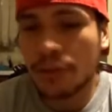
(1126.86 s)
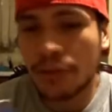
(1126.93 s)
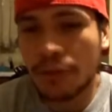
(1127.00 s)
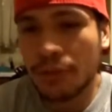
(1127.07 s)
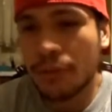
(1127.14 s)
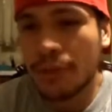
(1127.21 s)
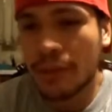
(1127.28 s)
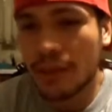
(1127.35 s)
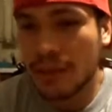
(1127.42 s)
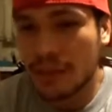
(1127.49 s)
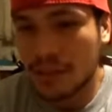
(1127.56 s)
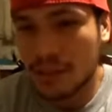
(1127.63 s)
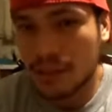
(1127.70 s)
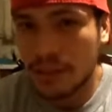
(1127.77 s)
to
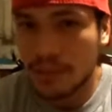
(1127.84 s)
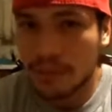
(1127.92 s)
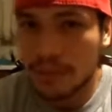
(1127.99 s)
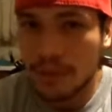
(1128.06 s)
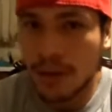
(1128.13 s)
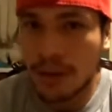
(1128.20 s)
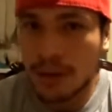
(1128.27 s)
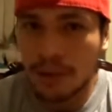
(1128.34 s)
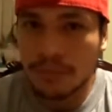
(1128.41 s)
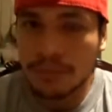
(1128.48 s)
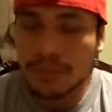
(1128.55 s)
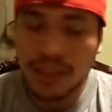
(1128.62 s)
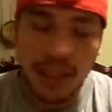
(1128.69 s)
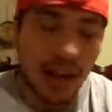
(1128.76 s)
this problem
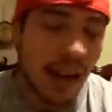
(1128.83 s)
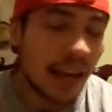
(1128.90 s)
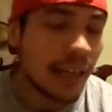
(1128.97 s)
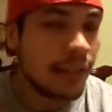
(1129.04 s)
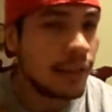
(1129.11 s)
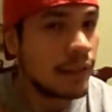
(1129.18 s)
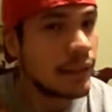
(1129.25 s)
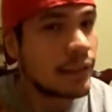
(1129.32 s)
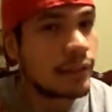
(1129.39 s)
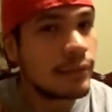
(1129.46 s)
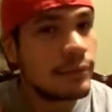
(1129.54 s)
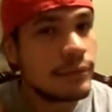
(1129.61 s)
that I can think of